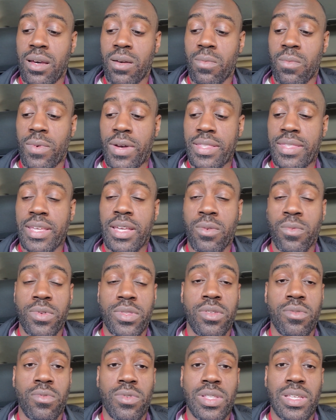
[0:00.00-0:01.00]
One thing with
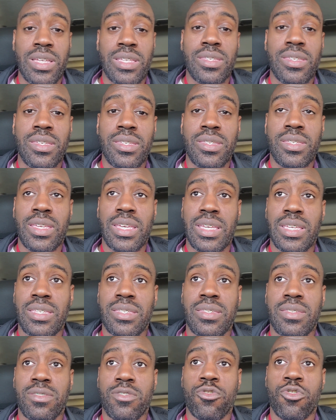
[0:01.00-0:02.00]
the releases
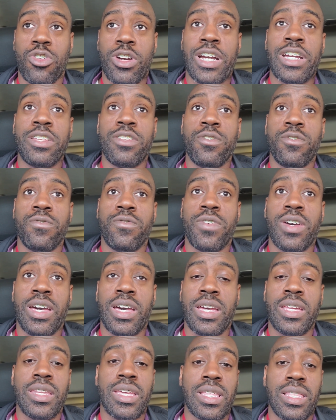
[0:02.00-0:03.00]
is trying to
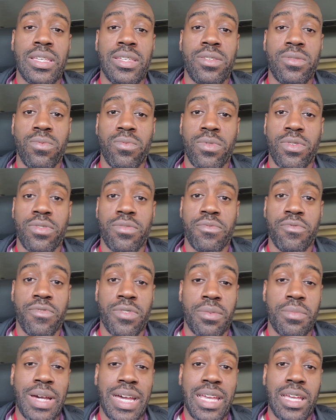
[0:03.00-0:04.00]
find, at least
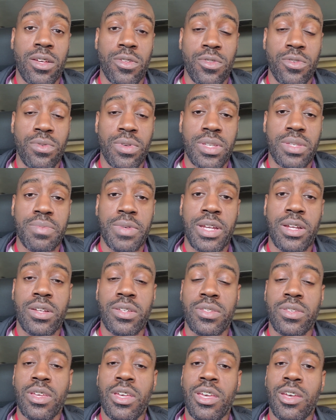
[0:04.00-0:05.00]
from my L2
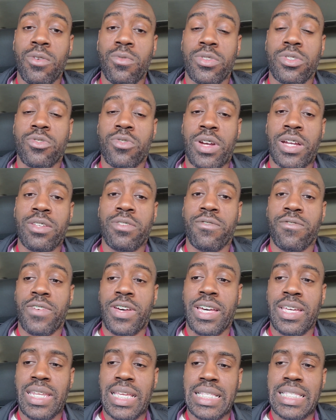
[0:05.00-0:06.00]
experience, was trying to
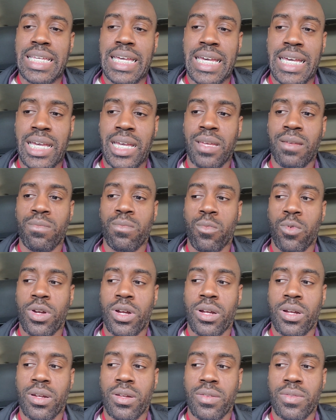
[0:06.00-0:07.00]
find a time
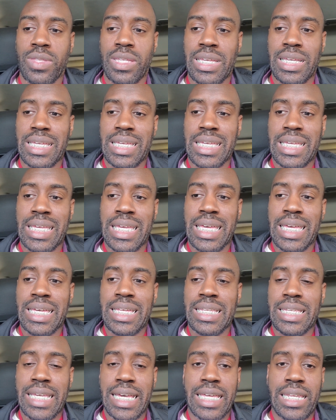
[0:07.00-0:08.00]
where the
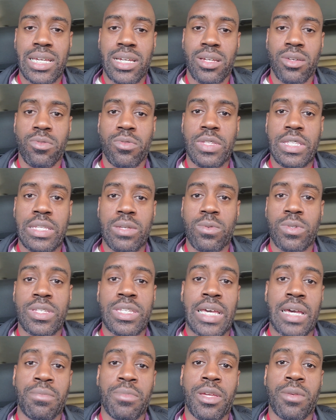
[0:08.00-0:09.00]
data was
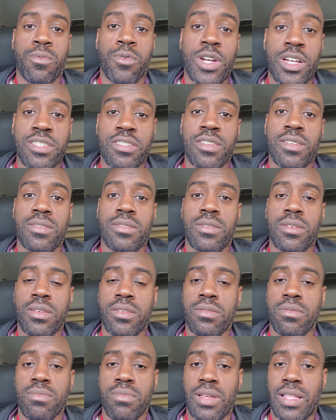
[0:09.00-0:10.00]
not being processed,
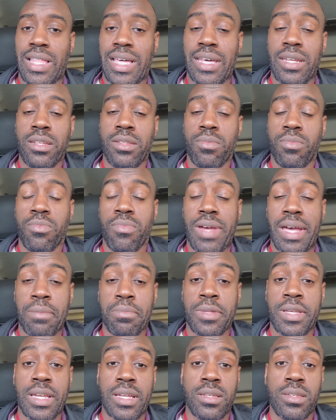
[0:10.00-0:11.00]
because a lot of the
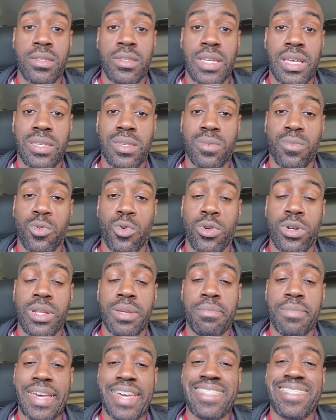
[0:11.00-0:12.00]
applications I
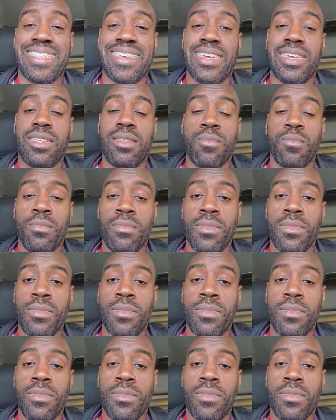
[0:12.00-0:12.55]
supported back then